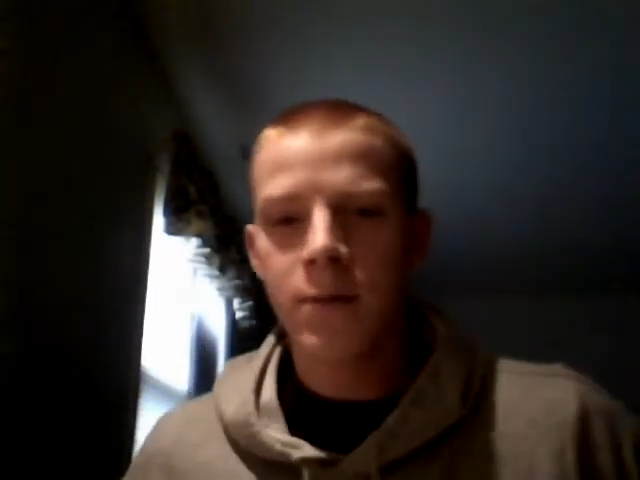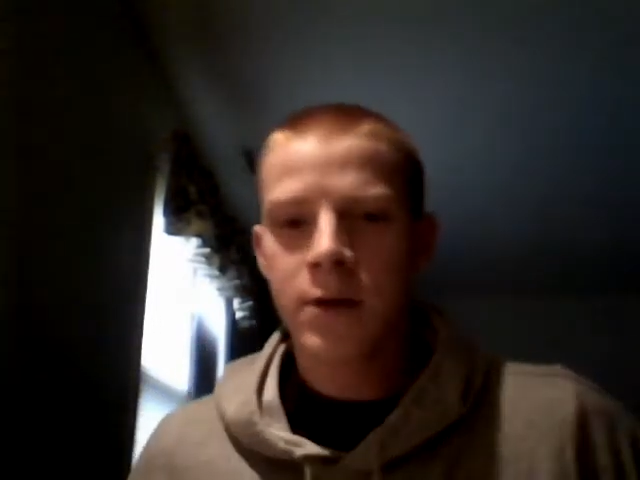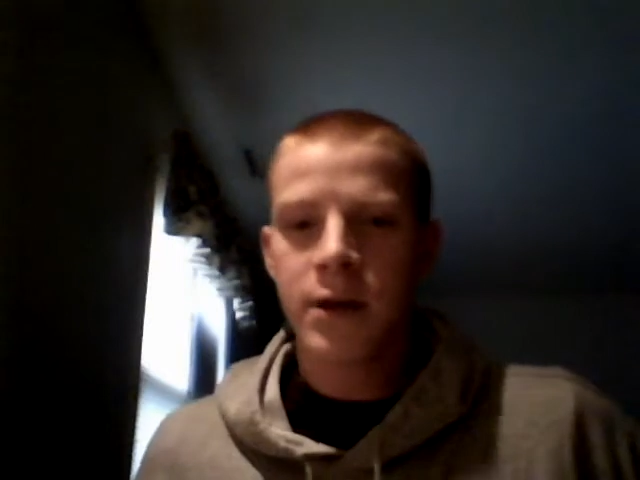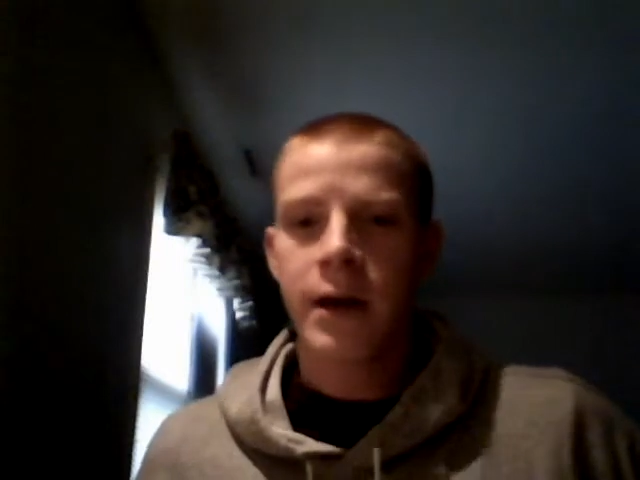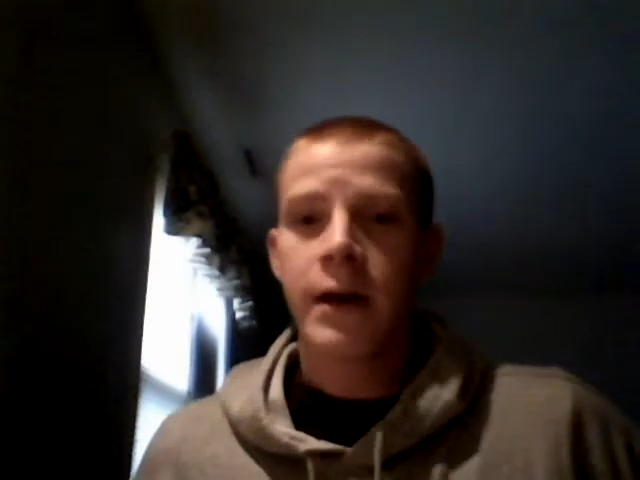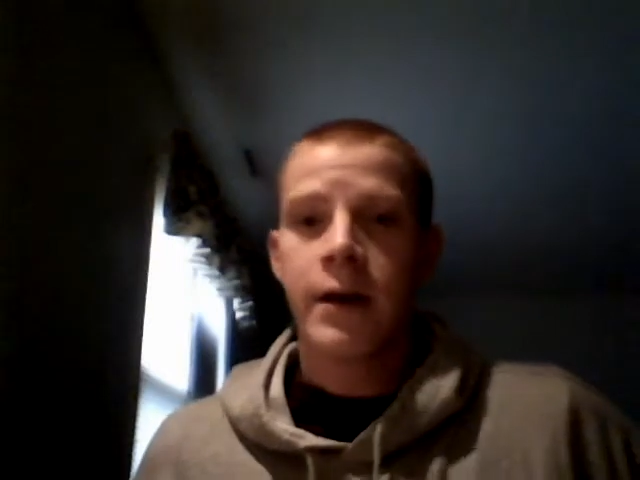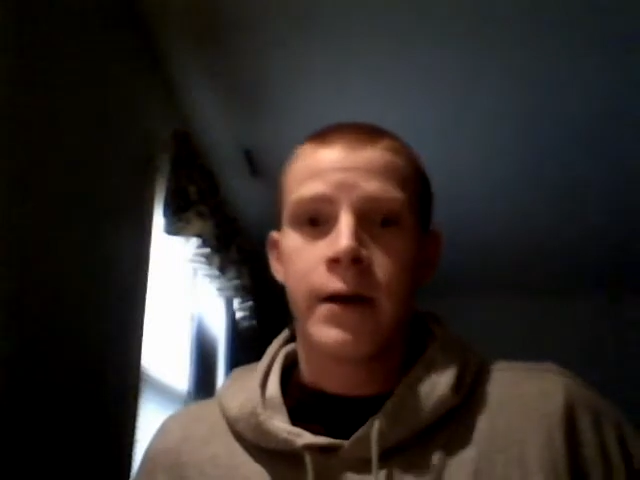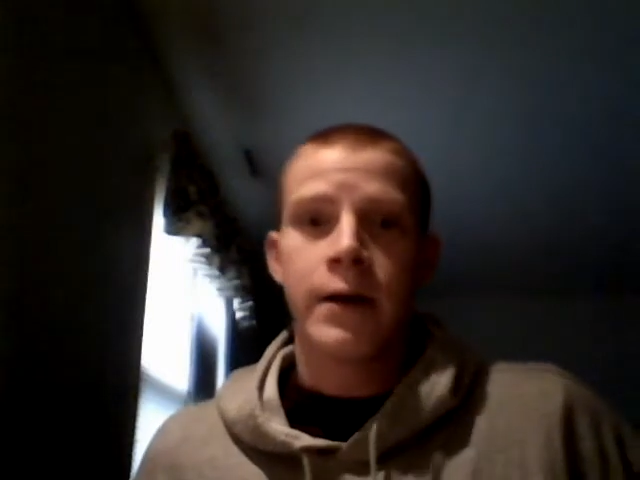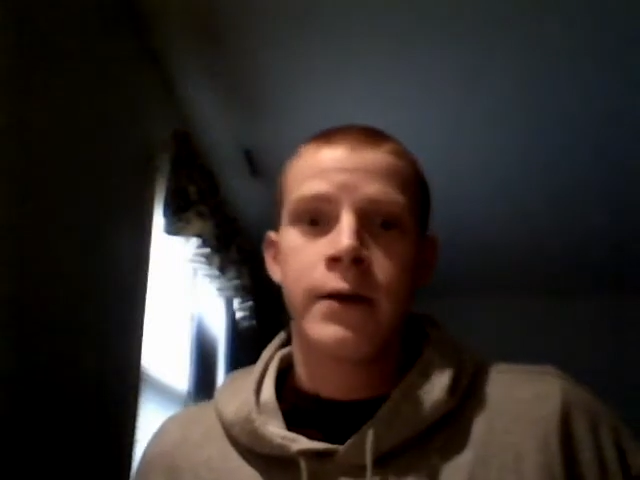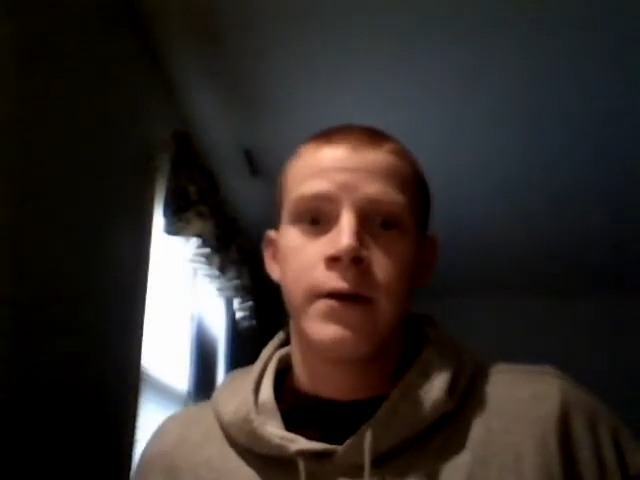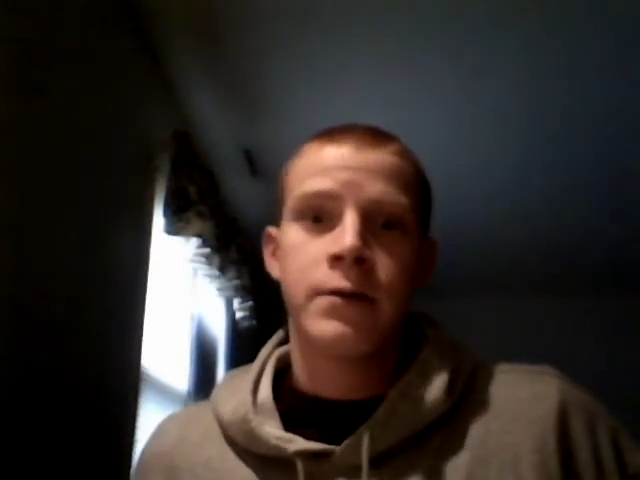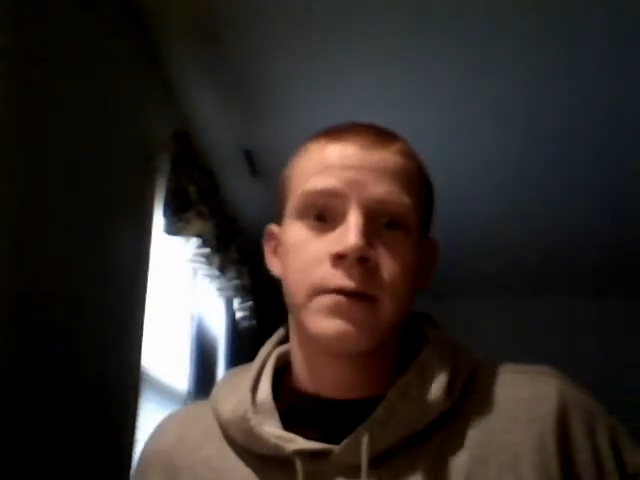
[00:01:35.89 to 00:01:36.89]
which I
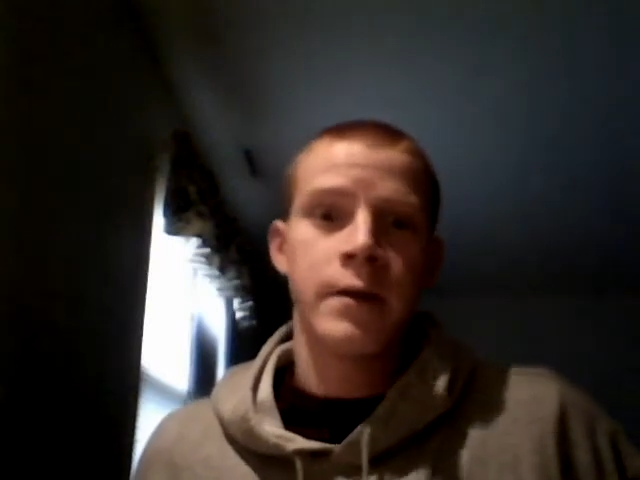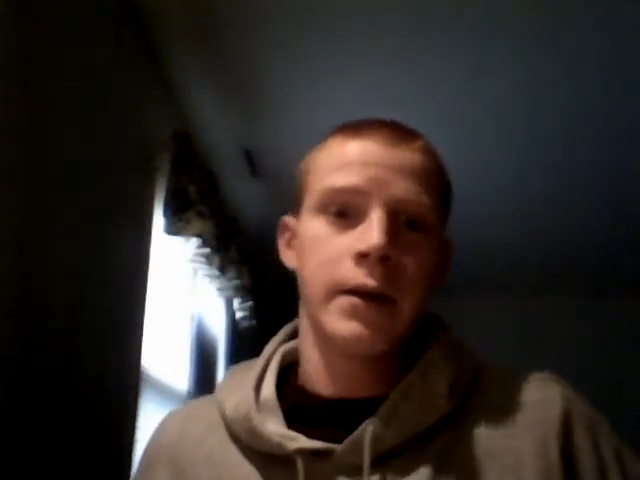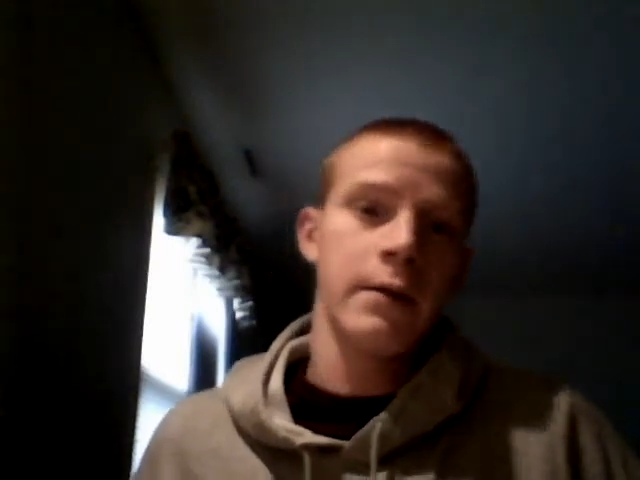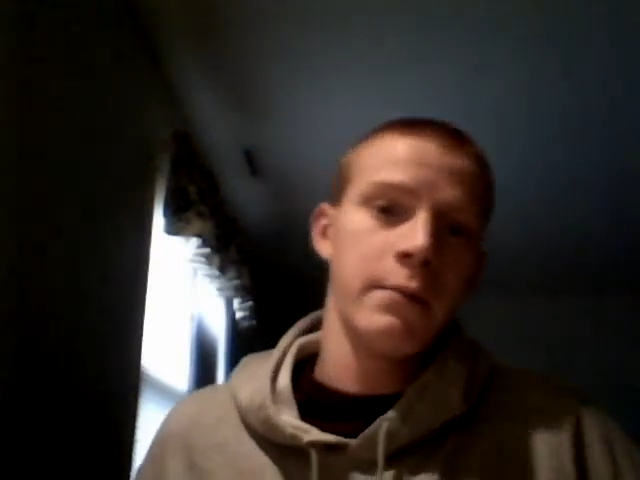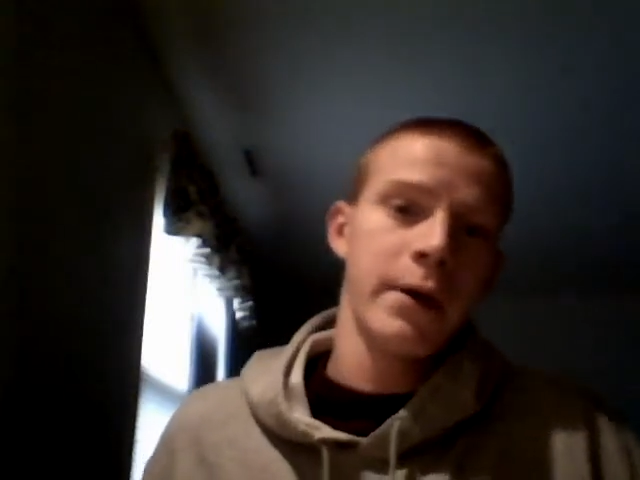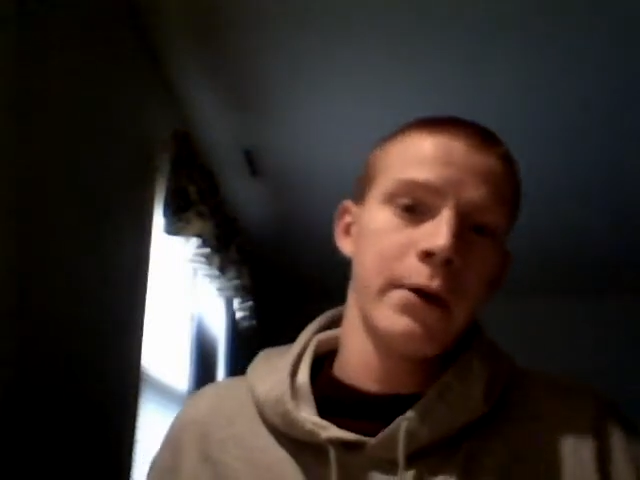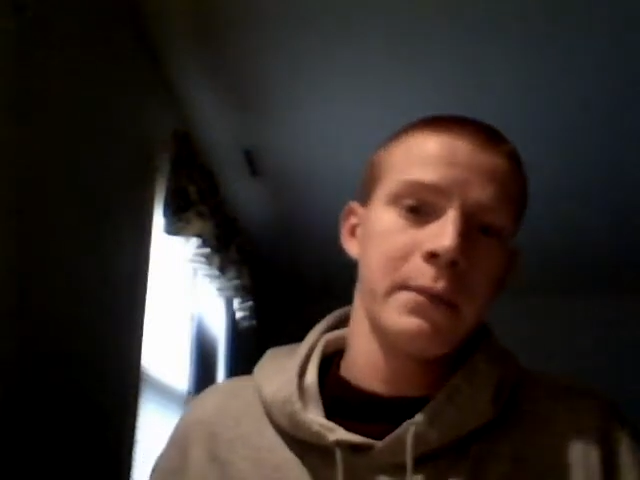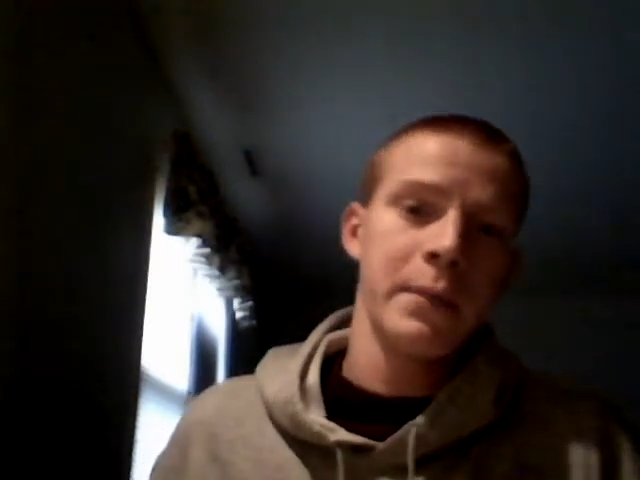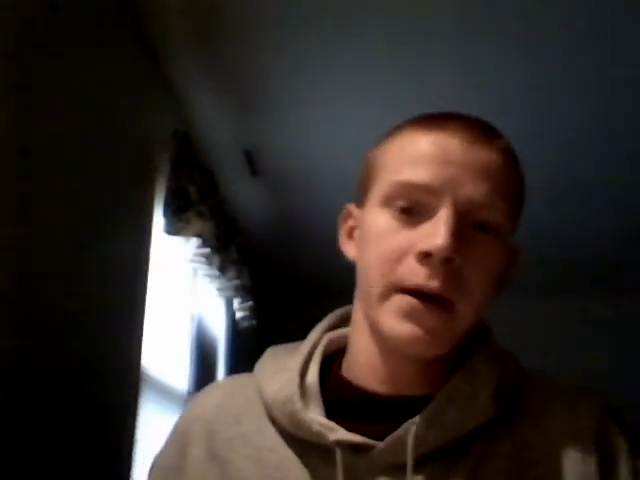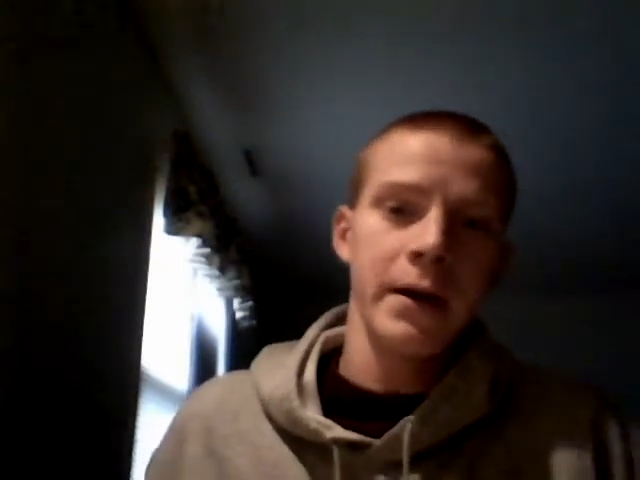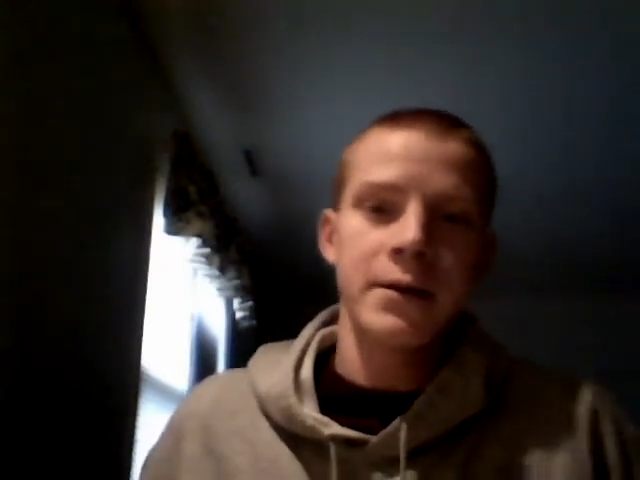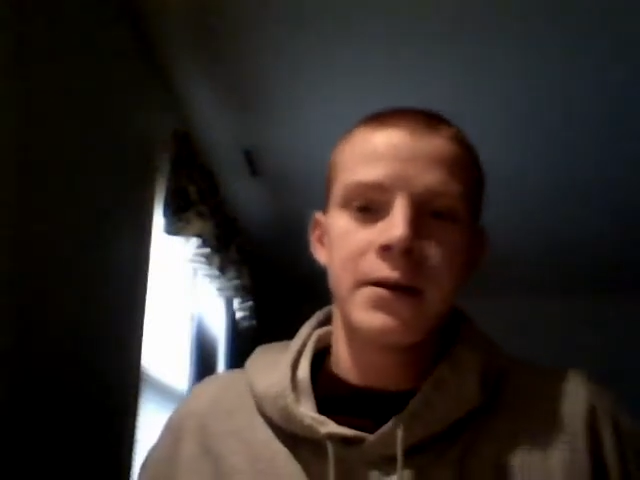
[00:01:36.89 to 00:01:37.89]
had to use for the commute
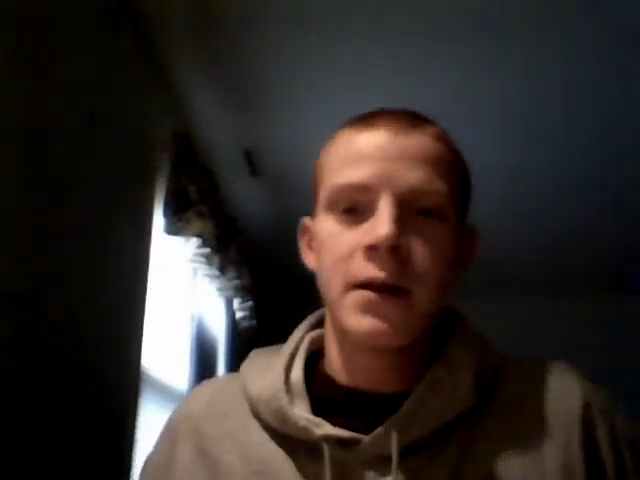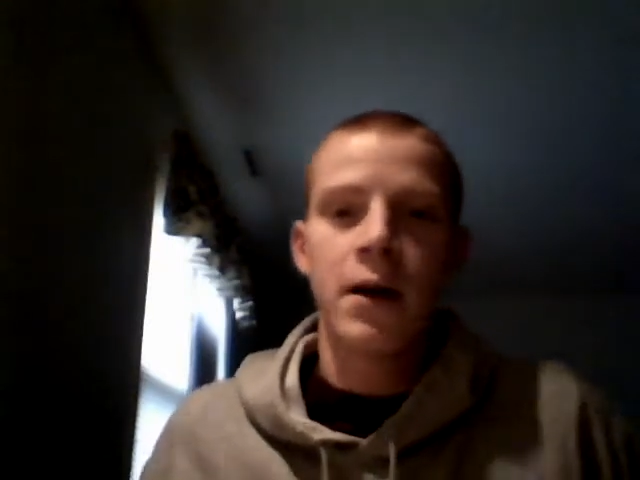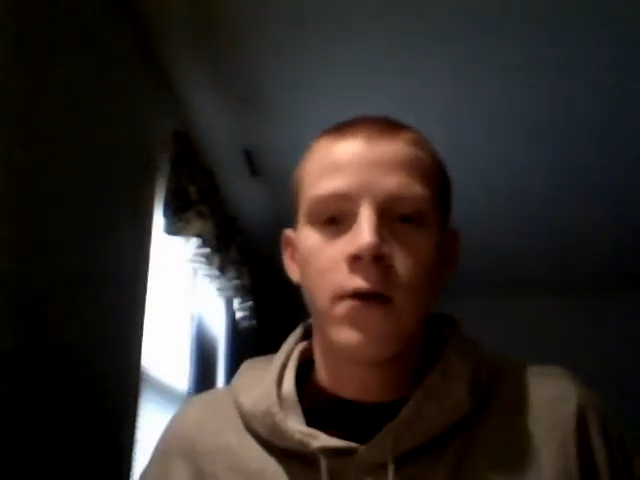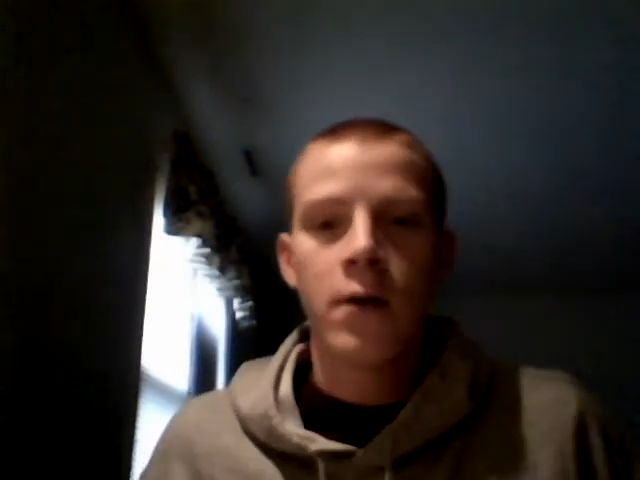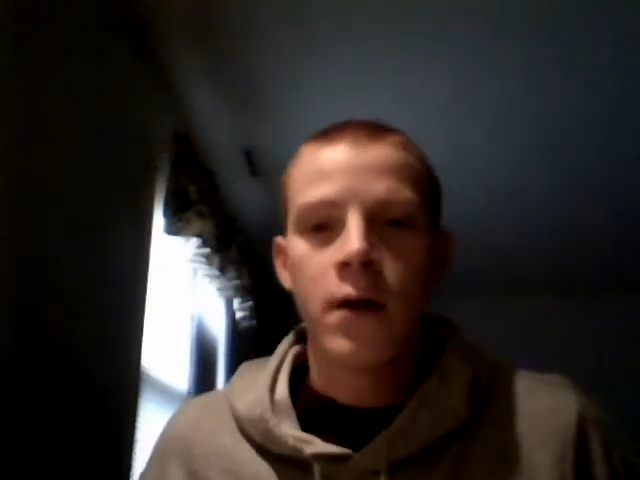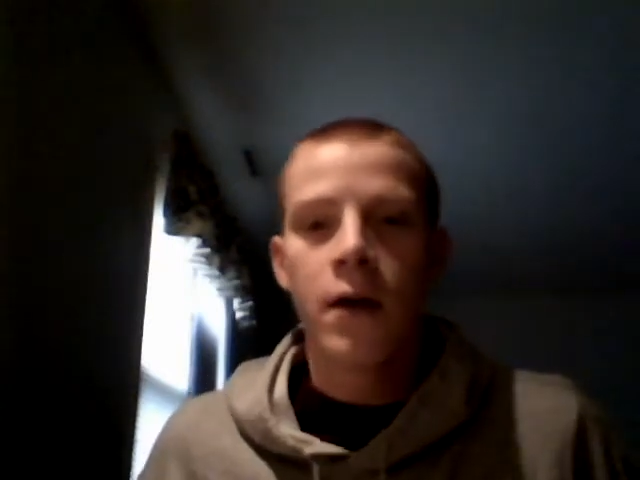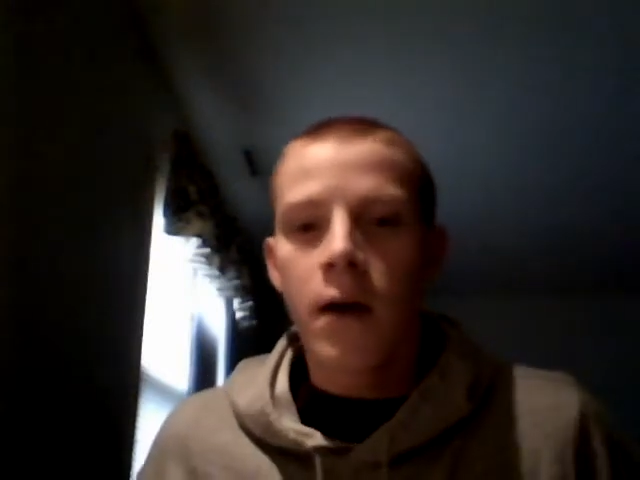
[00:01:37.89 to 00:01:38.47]
because, you know,